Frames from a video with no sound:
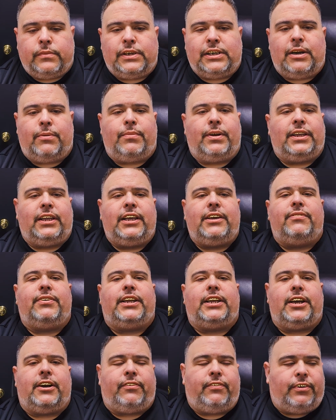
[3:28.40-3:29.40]
I'm gonna leave it
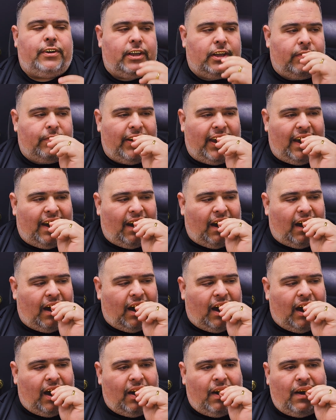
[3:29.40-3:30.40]
there for a little bit.
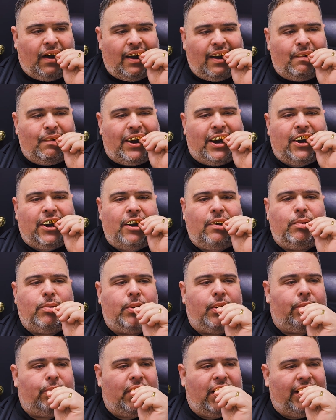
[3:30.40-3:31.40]
Make sure you
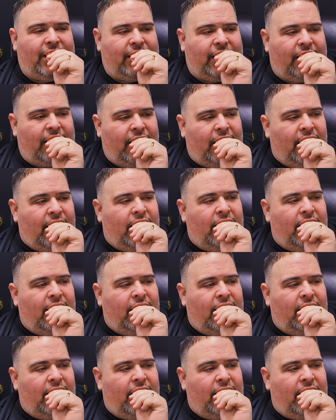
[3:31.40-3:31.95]
put pressure.